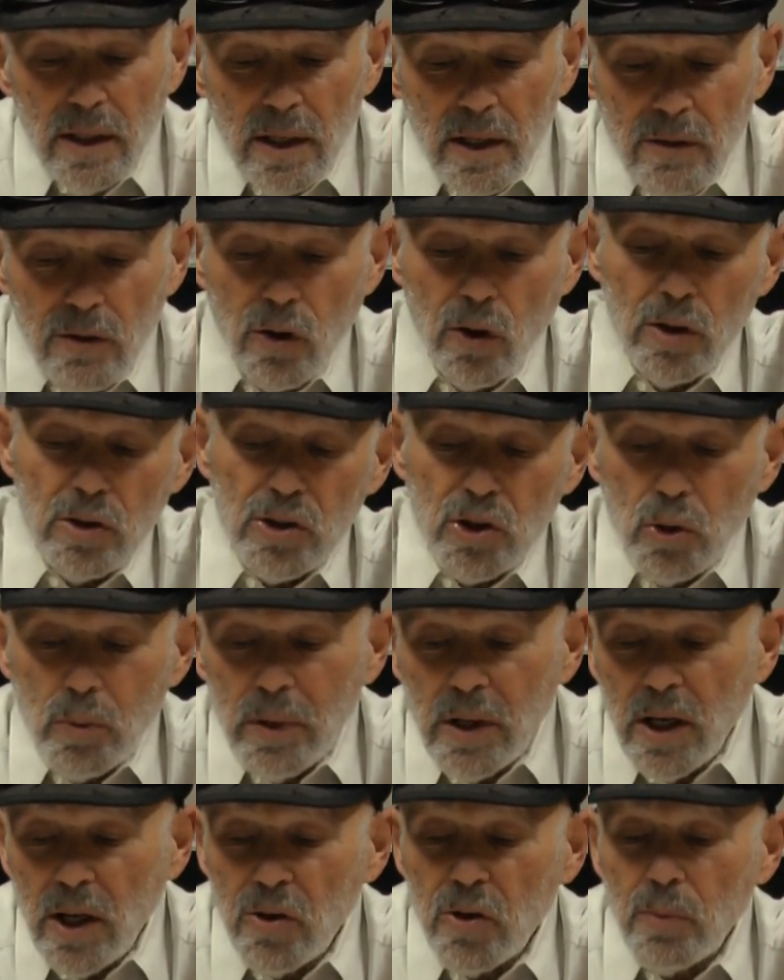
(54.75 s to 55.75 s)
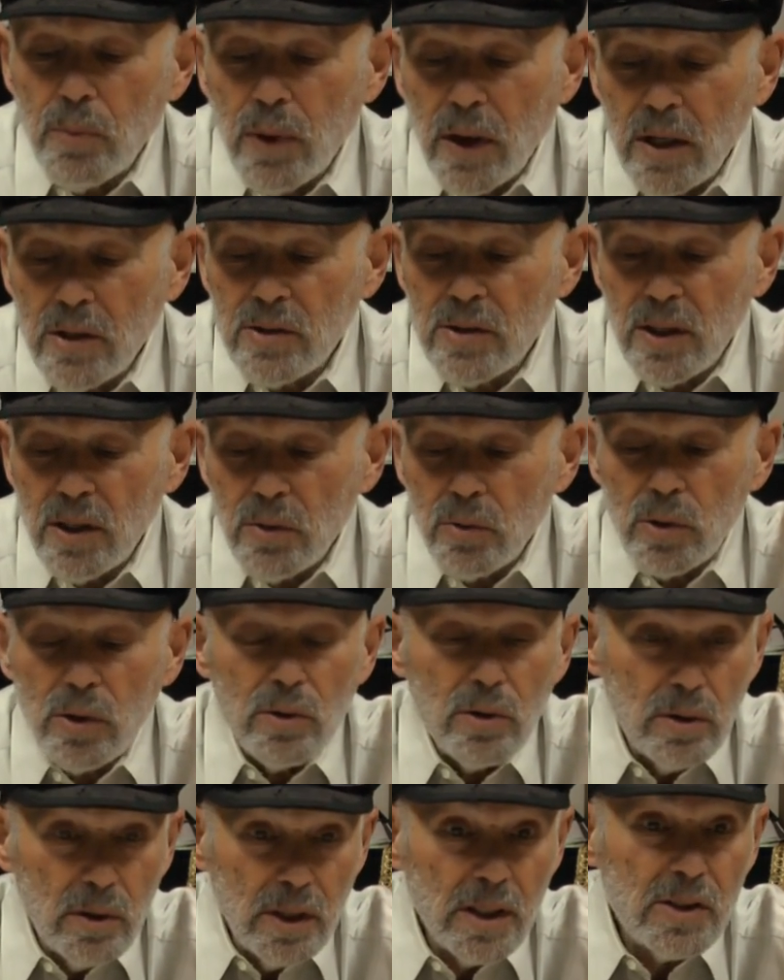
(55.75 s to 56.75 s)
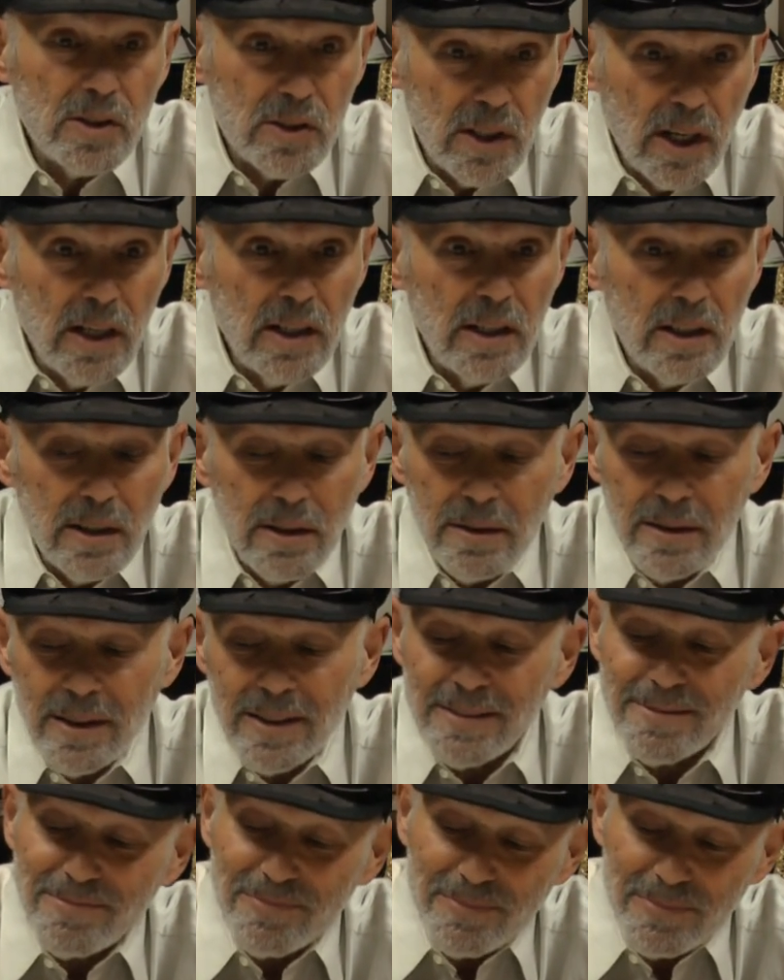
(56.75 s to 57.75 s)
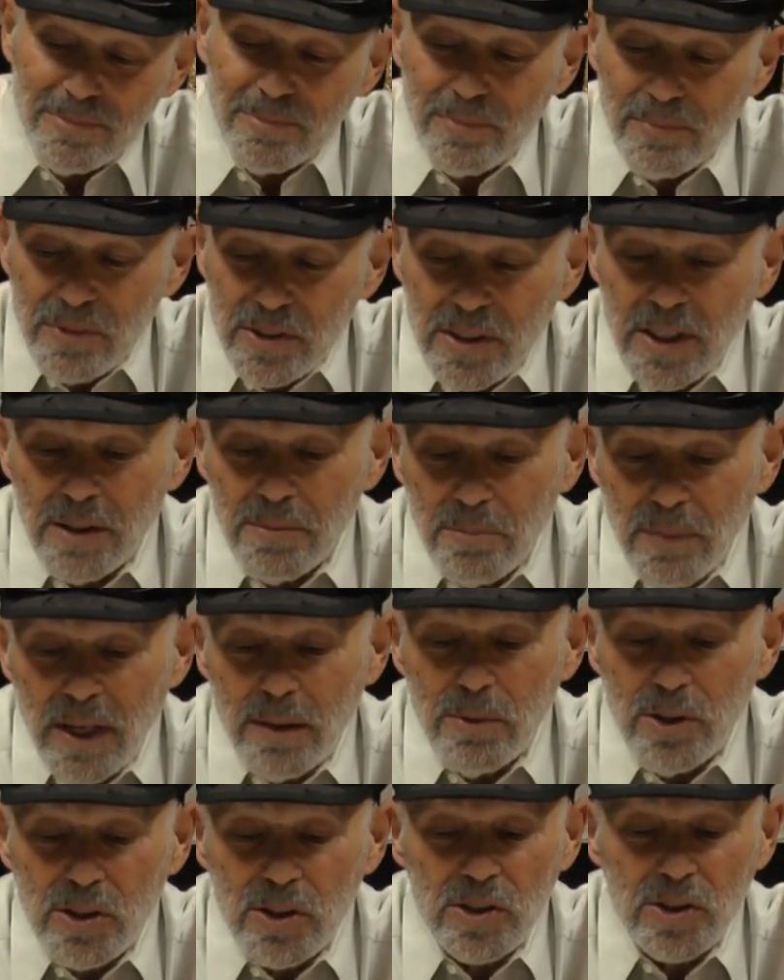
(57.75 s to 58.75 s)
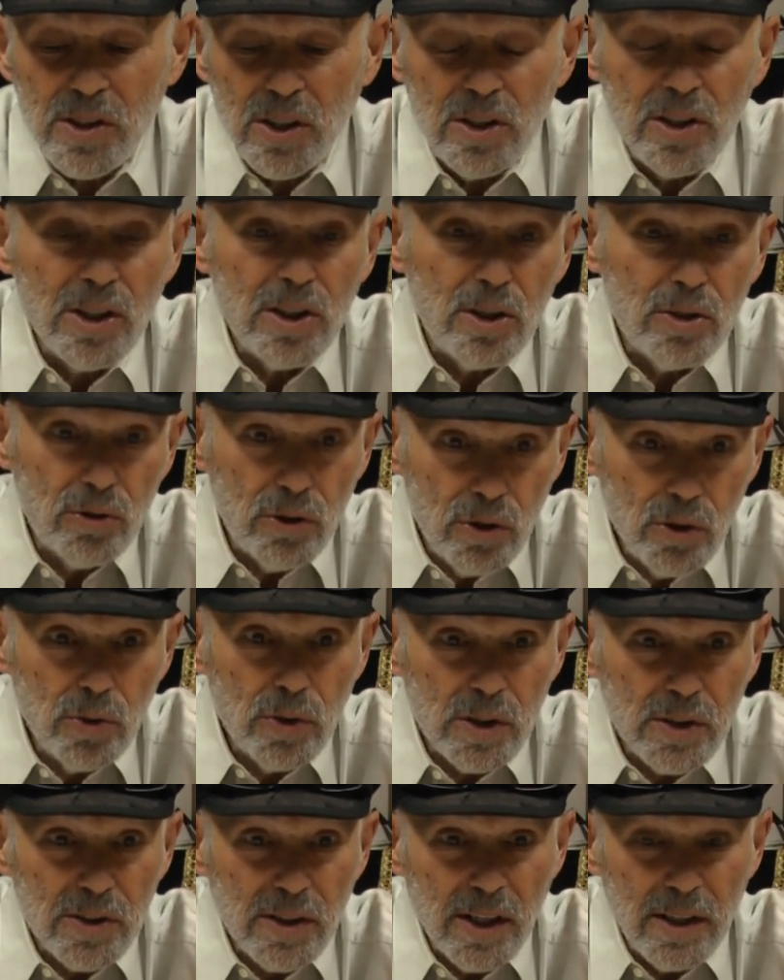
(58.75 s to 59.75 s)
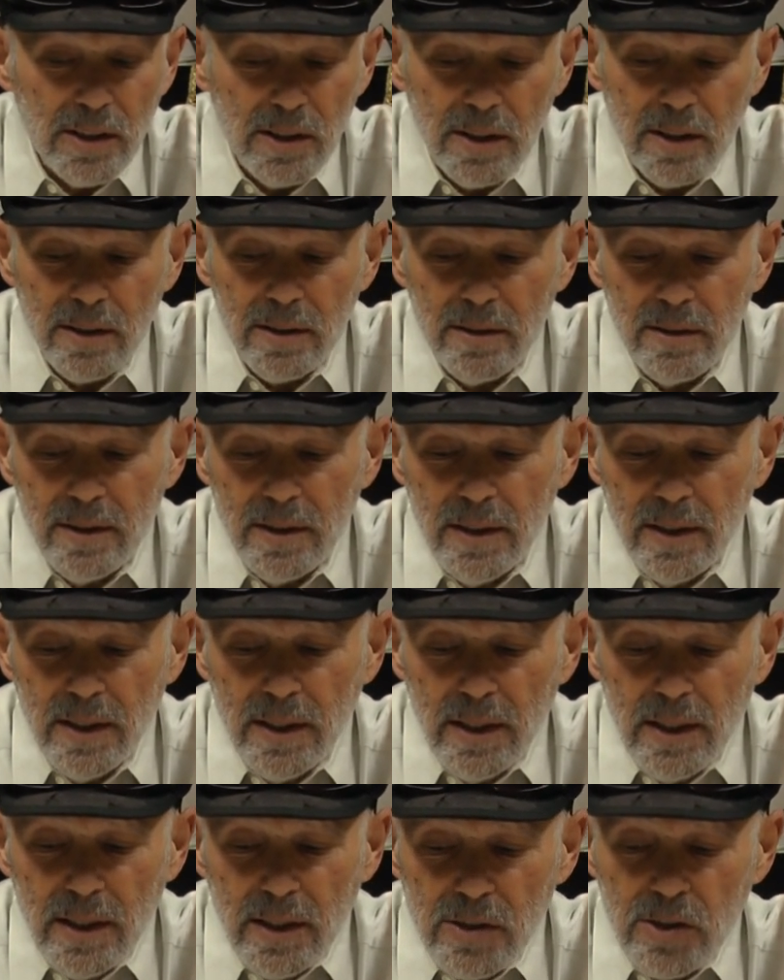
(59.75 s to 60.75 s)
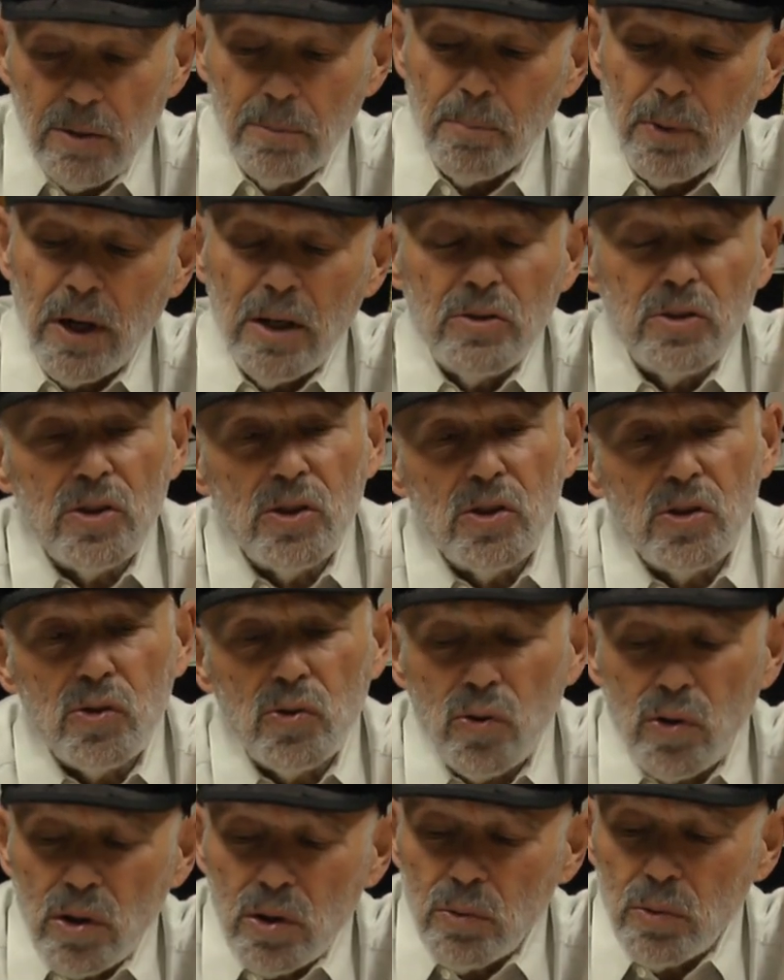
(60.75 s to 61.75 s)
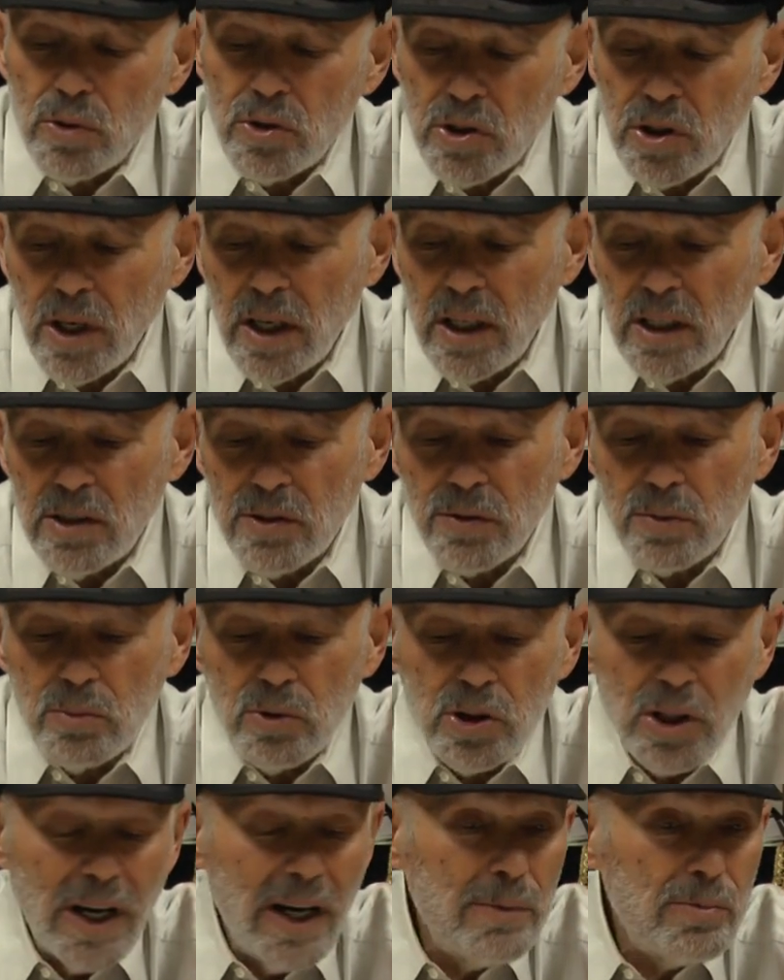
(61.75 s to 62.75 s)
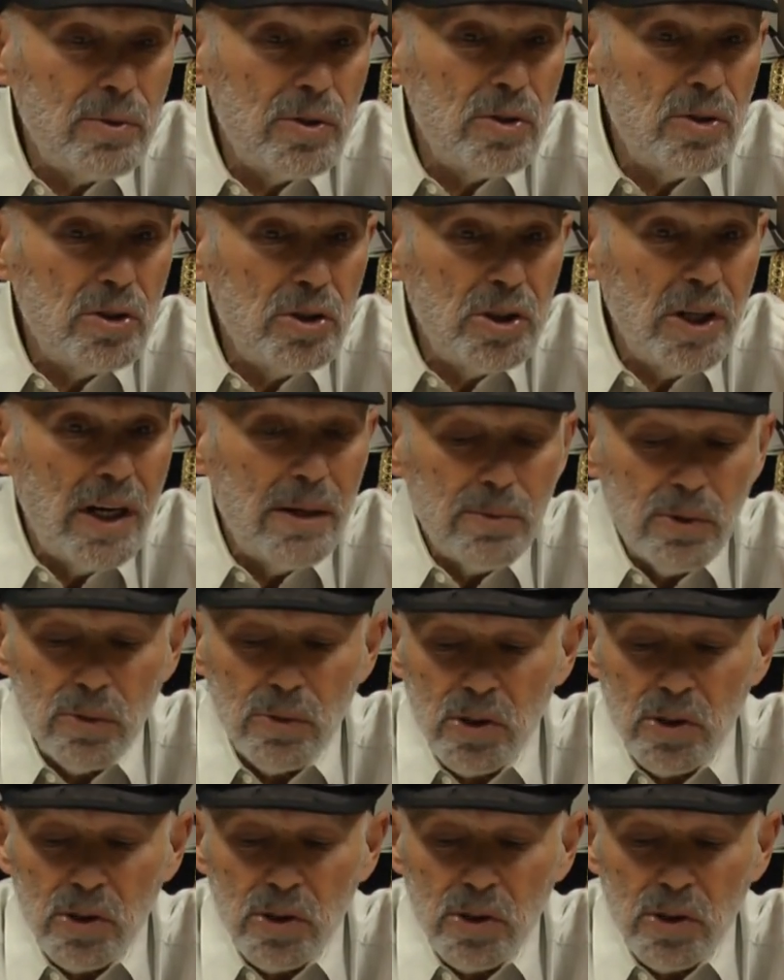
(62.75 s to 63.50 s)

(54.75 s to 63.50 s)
Of course, there'll be other parts that were exciting, some maybe just a little too exciting. Some parts of the story will change from chapter to chapter,